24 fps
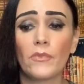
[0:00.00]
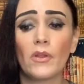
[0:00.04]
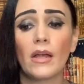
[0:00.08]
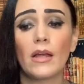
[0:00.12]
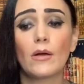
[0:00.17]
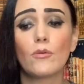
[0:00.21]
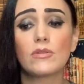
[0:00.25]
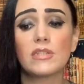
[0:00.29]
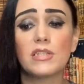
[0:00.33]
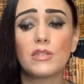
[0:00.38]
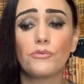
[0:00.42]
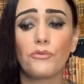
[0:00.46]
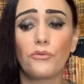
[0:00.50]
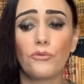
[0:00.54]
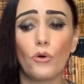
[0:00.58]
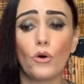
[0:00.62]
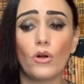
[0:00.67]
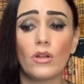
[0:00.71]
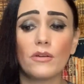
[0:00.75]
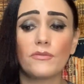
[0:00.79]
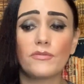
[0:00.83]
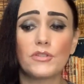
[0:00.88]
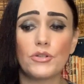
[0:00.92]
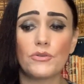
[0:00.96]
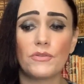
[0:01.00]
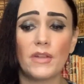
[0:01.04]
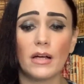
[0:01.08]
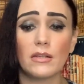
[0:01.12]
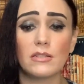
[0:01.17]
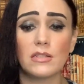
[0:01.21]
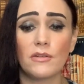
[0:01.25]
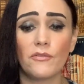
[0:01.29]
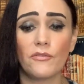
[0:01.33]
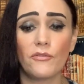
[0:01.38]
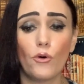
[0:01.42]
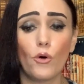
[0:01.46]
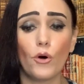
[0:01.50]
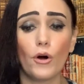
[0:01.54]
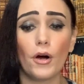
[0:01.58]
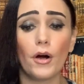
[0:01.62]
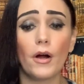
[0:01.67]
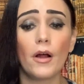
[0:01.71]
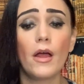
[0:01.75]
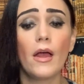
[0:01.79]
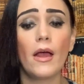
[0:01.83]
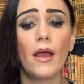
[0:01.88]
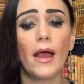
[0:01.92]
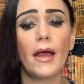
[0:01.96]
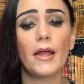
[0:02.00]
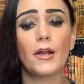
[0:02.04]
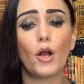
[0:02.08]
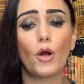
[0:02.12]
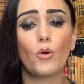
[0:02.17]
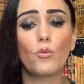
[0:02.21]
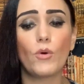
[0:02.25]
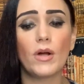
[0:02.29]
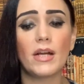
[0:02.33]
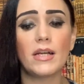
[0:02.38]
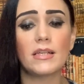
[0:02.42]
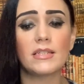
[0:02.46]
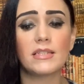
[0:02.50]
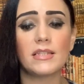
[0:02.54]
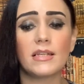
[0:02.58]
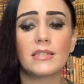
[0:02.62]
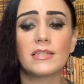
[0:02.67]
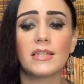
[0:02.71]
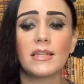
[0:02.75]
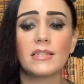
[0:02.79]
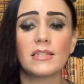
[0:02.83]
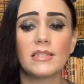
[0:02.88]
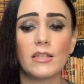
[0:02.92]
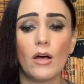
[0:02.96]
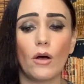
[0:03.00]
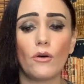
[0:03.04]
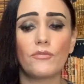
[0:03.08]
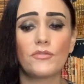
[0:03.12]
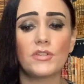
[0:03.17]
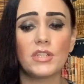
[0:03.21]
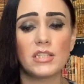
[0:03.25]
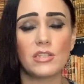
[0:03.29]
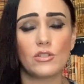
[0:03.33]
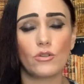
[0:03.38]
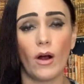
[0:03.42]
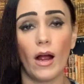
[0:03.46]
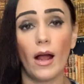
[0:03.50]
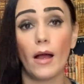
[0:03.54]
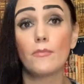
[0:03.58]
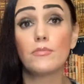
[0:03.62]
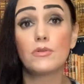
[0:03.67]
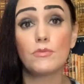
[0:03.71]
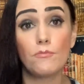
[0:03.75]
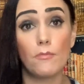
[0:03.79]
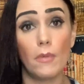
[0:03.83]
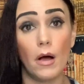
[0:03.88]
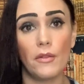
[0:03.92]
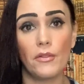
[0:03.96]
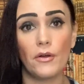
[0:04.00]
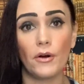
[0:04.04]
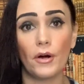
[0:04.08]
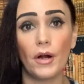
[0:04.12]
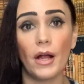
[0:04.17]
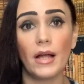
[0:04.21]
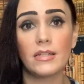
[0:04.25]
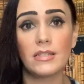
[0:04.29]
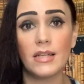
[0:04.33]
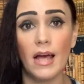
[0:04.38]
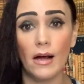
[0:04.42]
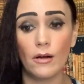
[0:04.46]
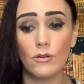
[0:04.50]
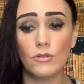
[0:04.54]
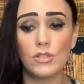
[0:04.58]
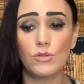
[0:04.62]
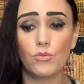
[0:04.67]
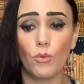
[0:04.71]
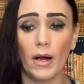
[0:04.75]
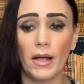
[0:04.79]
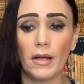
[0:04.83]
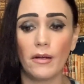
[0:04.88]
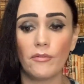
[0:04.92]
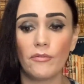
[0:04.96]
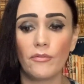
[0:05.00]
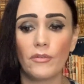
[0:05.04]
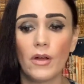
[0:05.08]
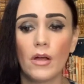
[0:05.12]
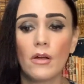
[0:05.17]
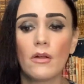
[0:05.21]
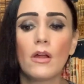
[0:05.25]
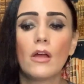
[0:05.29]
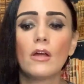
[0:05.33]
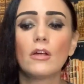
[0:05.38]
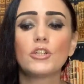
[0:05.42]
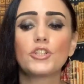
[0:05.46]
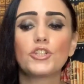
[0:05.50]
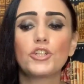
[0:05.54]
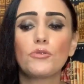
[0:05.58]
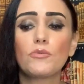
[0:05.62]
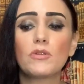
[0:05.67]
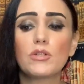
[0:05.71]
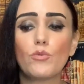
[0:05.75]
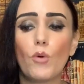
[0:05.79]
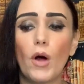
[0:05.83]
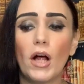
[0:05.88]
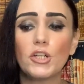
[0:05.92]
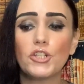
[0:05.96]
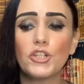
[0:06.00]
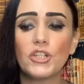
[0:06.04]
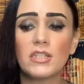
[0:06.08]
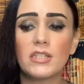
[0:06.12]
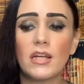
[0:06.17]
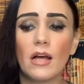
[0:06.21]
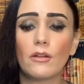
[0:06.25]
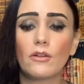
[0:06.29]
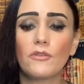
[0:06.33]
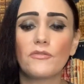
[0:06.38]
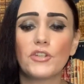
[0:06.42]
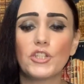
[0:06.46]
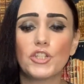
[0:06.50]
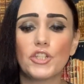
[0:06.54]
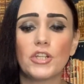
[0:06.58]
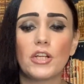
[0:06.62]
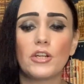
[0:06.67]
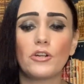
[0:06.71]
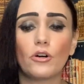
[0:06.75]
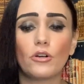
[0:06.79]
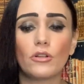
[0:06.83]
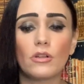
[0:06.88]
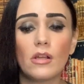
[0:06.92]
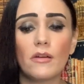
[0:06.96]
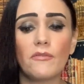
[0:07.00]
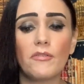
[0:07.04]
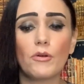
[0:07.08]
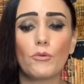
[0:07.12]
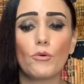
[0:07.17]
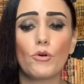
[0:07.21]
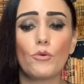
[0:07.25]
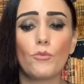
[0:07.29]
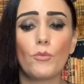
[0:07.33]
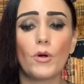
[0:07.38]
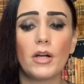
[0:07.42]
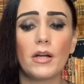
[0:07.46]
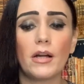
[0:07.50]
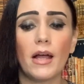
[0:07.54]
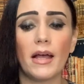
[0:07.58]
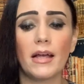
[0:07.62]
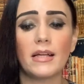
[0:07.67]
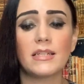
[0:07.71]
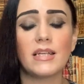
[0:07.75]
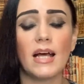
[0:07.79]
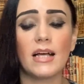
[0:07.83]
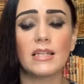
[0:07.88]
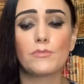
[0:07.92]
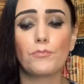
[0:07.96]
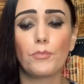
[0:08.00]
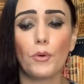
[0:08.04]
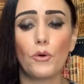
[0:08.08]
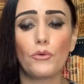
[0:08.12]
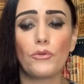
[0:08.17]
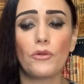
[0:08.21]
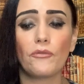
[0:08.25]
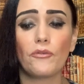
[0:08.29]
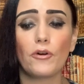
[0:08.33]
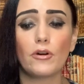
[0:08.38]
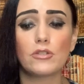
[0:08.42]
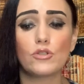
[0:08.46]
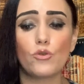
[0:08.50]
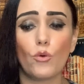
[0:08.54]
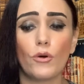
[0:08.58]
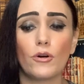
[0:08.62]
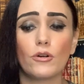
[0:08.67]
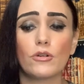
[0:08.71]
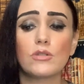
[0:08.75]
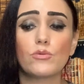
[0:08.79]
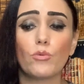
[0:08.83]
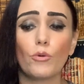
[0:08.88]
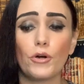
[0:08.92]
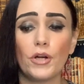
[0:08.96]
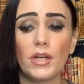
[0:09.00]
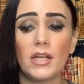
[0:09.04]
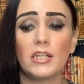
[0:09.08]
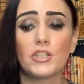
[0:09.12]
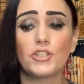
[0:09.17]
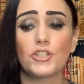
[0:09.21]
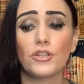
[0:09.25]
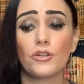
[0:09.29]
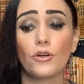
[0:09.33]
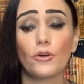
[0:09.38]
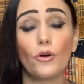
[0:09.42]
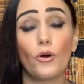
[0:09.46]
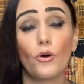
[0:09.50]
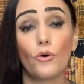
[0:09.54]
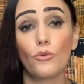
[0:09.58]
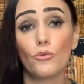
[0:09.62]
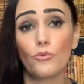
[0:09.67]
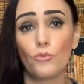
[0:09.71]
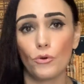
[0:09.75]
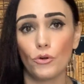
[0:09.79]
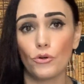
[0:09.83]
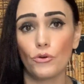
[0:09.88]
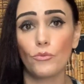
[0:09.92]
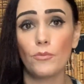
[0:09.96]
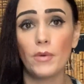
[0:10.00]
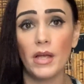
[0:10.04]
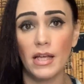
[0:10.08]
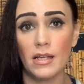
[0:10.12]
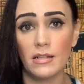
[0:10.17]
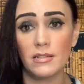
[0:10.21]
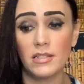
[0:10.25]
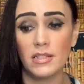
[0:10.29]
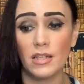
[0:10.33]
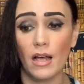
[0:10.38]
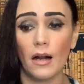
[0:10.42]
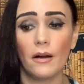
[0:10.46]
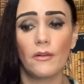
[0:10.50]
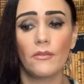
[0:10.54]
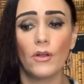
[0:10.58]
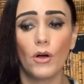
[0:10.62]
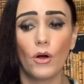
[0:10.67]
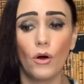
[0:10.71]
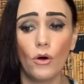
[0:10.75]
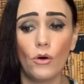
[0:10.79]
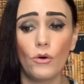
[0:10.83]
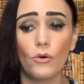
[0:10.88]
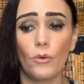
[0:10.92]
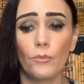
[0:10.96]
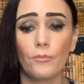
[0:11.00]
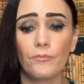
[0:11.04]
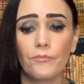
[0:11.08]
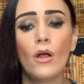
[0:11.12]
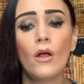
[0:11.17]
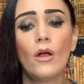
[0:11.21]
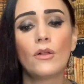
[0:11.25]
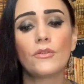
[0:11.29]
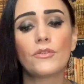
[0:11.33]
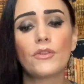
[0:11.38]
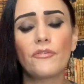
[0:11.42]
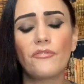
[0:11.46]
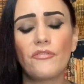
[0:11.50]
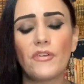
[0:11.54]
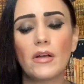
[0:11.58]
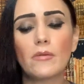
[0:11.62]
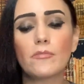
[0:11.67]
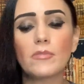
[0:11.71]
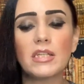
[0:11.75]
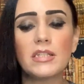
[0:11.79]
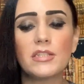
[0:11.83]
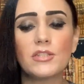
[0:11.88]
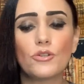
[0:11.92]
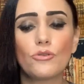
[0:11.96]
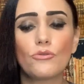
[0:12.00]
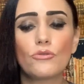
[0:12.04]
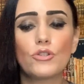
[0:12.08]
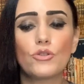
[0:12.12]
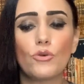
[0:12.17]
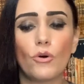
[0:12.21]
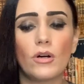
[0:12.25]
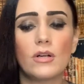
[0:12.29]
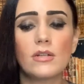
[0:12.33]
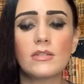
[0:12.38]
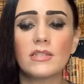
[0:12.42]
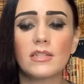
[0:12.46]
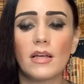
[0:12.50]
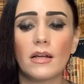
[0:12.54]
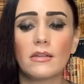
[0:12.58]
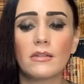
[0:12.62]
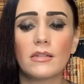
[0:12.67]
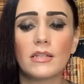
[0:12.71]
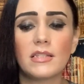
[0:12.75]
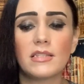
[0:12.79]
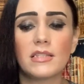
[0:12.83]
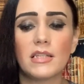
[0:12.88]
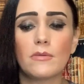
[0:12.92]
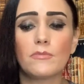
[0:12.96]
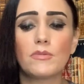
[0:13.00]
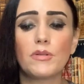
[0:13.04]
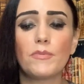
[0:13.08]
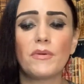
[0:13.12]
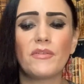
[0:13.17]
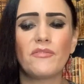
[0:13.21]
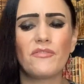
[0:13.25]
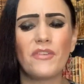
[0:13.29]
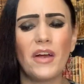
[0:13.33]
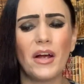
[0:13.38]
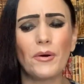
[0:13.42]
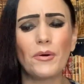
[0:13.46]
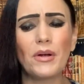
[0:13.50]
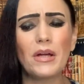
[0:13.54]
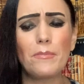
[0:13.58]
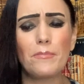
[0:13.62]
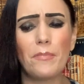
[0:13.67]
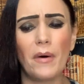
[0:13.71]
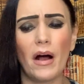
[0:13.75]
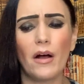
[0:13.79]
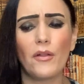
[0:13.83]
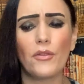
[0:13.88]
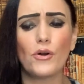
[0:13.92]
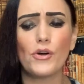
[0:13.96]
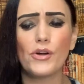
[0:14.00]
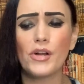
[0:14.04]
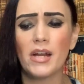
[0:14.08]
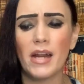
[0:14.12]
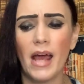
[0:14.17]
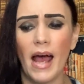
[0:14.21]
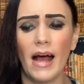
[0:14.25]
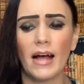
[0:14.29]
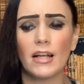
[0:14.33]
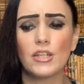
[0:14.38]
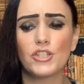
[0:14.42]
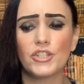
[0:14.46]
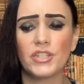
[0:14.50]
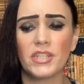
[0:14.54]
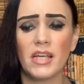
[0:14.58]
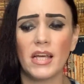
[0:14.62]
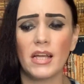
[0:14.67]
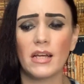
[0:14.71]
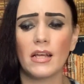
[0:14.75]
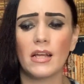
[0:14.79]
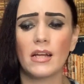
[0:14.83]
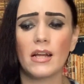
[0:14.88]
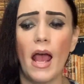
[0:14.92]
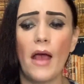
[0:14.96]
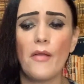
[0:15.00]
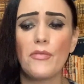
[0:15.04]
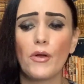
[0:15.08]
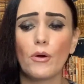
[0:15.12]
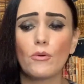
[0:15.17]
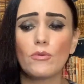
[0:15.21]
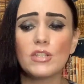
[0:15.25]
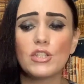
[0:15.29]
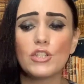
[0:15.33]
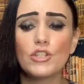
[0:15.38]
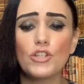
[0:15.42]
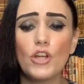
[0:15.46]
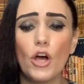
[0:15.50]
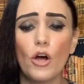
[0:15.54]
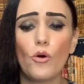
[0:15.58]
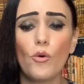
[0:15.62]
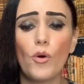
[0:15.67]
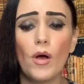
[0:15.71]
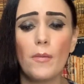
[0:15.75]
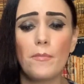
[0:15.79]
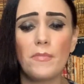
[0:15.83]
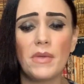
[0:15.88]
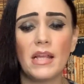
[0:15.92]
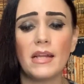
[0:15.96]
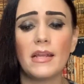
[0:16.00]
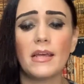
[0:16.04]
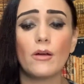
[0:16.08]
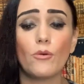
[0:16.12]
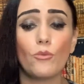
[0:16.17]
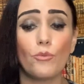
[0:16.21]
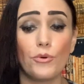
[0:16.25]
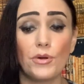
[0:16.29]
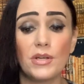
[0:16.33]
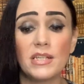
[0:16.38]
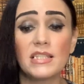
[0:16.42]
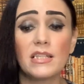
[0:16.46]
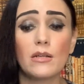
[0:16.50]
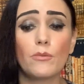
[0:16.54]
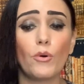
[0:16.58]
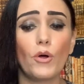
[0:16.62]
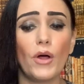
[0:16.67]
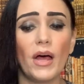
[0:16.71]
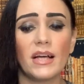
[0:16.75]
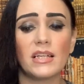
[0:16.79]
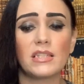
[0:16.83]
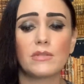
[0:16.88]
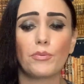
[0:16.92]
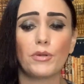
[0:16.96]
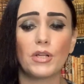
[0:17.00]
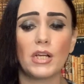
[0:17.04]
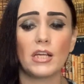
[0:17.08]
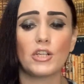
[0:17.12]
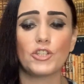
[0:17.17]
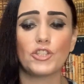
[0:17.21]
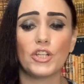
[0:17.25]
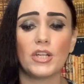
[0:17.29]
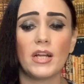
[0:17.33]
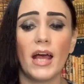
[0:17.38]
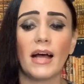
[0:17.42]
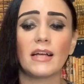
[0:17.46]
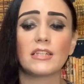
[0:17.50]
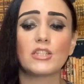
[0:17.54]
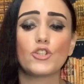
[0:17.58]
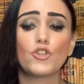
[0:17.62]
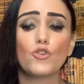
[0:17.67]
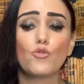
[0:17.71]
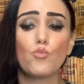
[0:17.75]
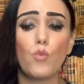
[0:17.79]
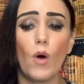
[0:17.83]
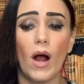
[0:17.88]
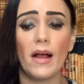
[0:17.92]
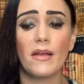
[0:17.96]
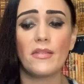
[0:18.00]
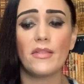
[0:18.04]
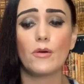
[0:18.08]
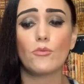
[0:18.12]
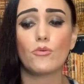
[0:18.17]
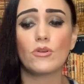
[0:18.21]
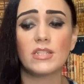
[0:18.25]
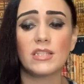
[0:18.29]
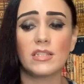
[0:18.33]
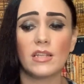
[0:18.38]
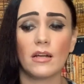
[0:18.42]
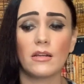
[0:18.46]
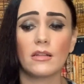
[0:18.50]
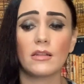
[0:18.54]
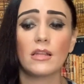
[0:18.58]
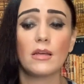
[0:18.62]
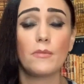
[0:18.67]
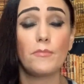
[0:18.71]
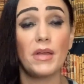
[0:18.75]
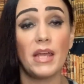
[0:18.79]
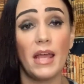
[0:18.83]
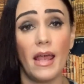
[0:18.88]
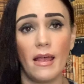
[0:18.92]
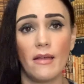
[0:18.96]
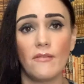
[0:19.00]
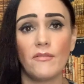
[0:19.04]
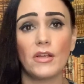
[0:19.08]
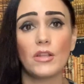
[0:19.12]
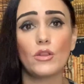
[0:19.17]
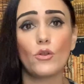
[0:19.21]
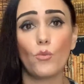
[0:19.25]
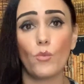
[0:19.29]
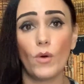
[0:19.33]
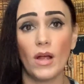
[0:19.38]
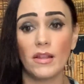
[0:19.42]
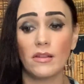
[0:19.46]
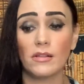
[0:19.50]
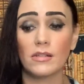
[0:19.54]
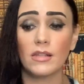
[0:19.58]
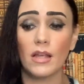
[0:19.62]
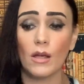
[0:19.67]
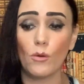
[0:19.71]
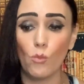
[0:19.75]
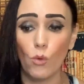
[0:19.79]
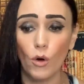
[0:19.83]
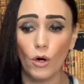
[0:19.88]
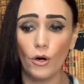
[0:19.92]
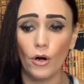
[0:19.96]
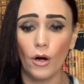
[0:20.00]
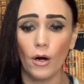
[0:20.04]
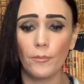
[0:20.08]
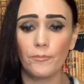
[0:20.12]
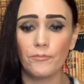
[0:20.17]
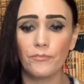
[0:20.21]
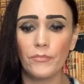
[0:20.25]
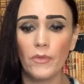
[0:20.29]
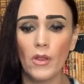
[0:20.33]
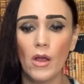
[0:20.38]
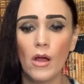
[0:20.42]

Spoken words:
It was the fall of 2004, and our witness is a self-described mother and housewife. She was watching television in her living room one night as both of her daughters were each in their own room inside of the home. The family's 2 dogs suddenly seemed to be very bothered and agitated, and there was no immediate reasonable explanation as to why they were suddenly behaving the way that they were.